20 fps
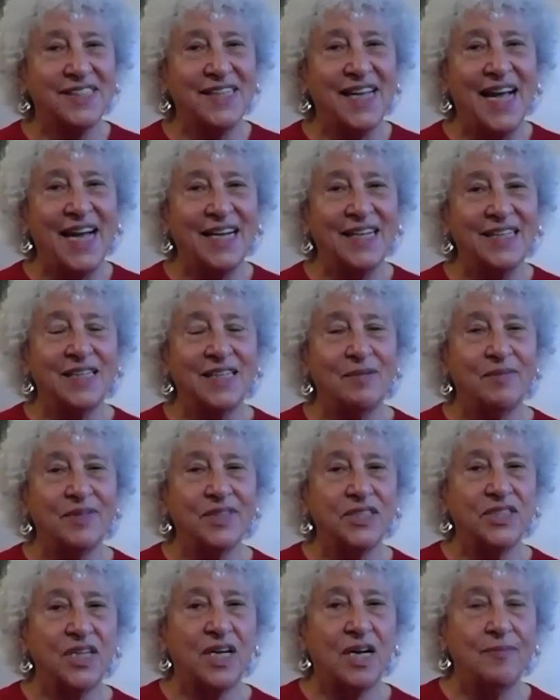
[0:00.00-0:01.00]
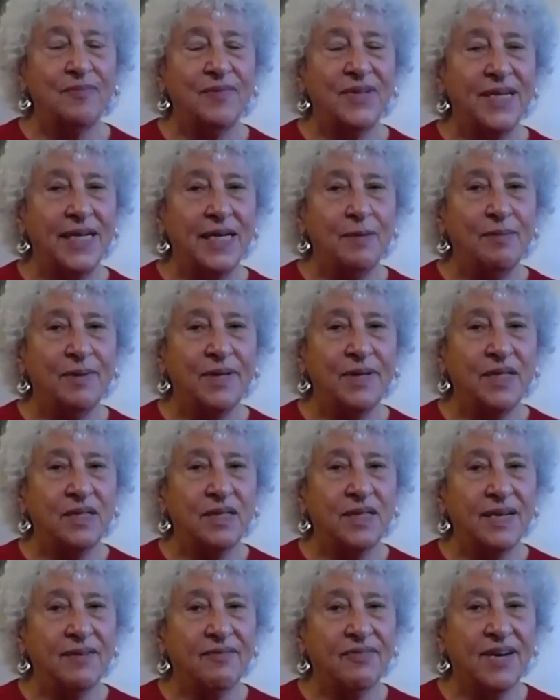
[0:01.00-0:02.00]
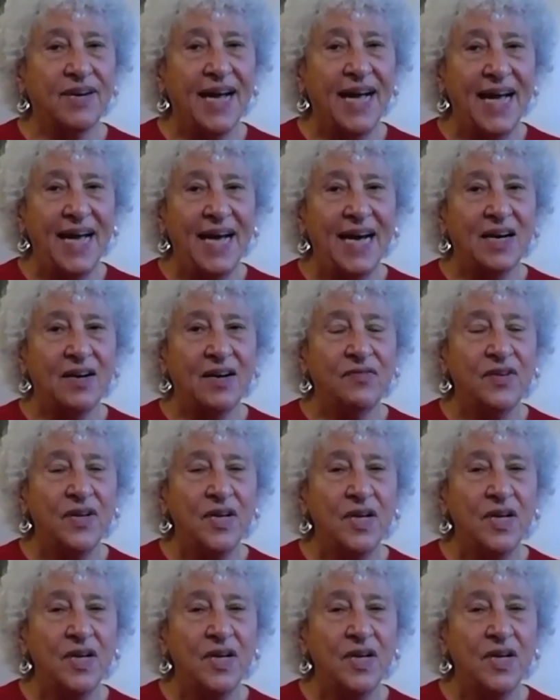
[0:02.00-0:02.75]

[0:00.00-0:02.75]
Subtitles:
academic job that anybody could ever have,